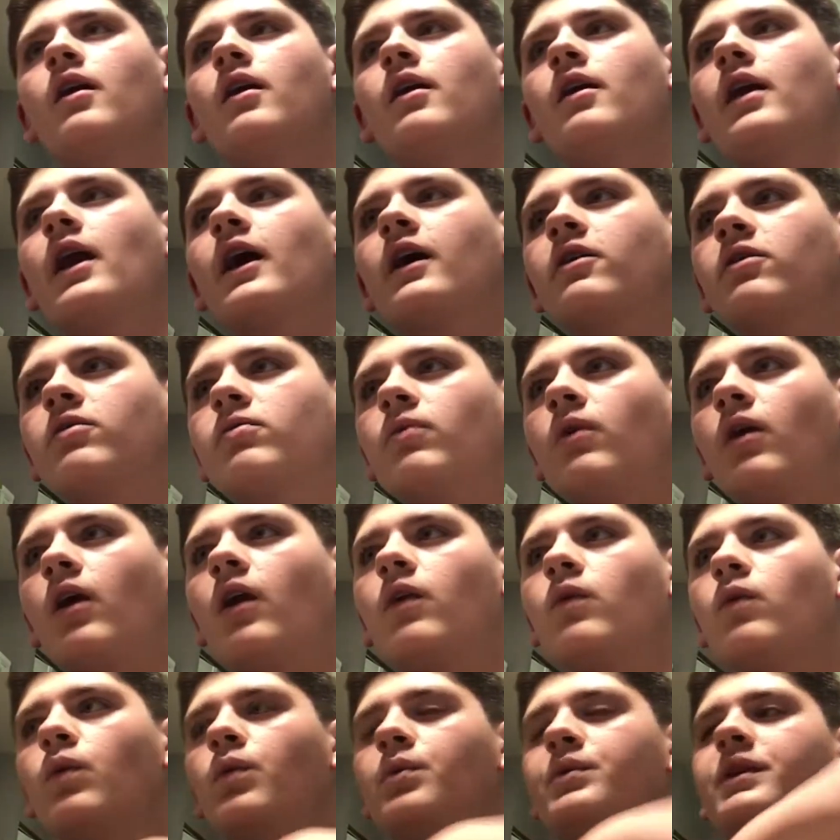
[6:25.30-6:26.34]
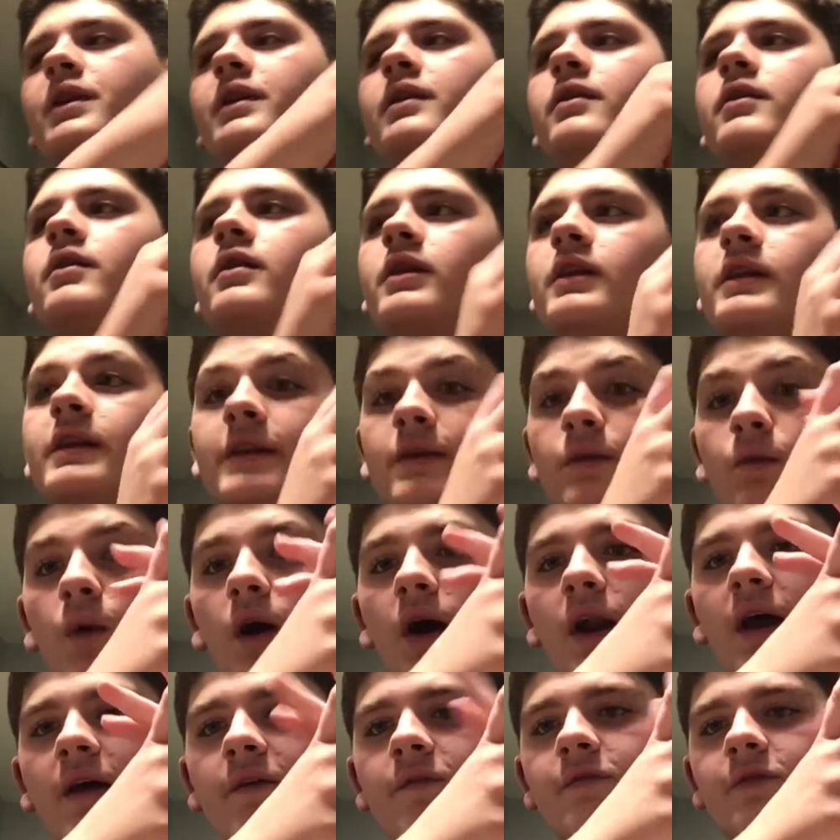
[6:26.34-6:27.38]
Next one, the
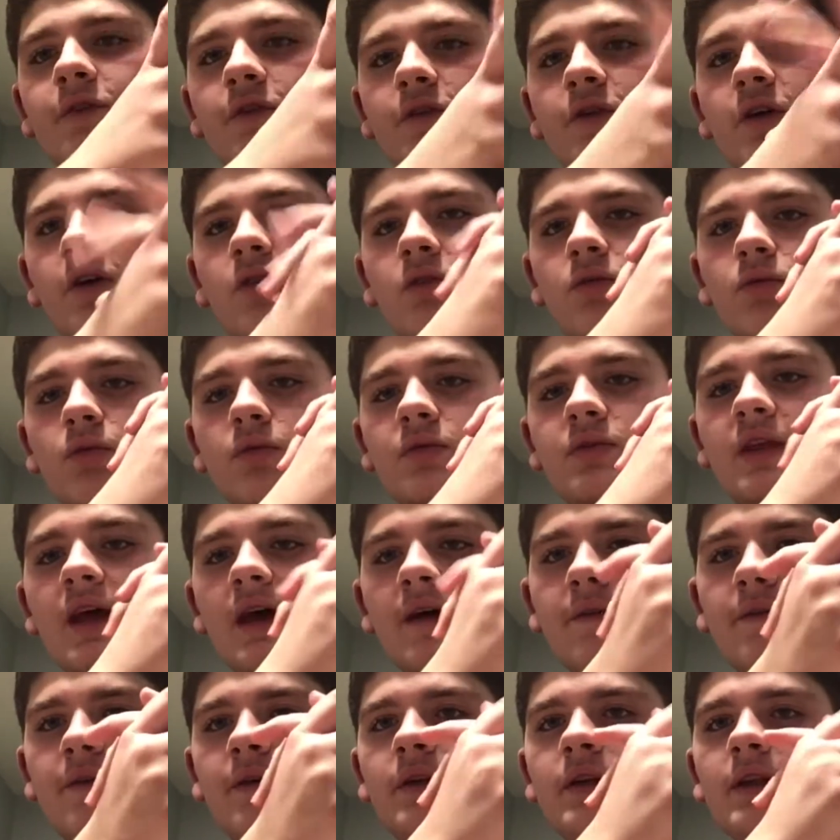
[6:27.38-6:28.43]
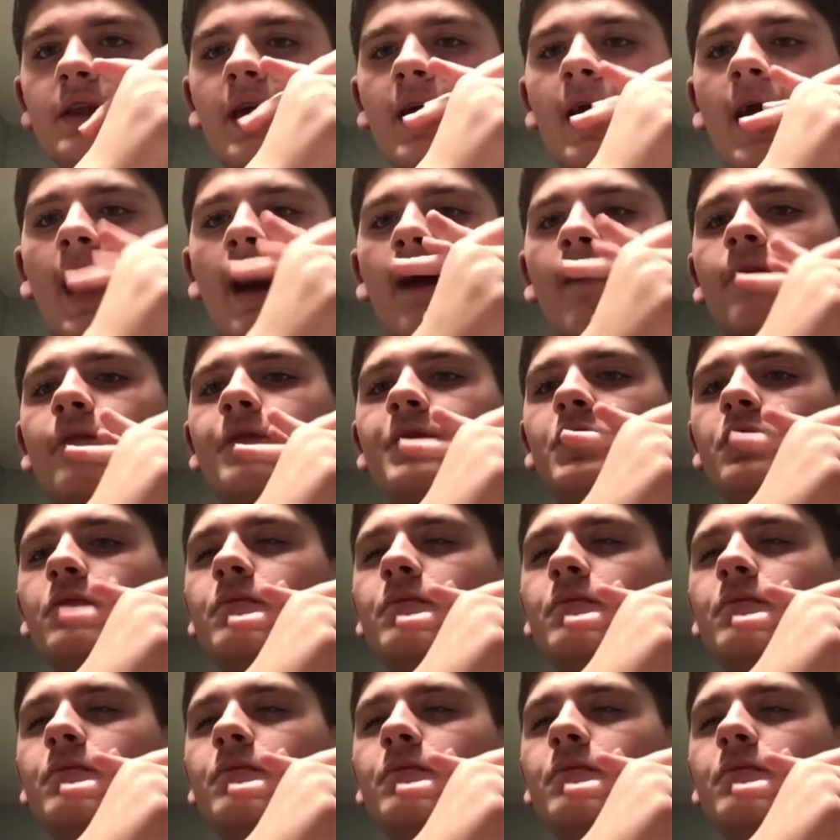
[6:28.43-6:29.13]
one after this will definitely have to